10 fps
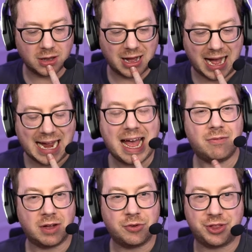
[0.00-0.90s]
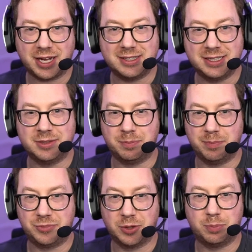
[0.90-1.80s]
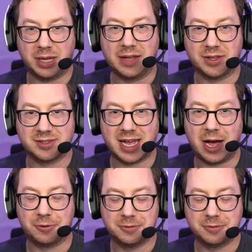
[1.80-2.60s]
I have everything I need to, to play this out.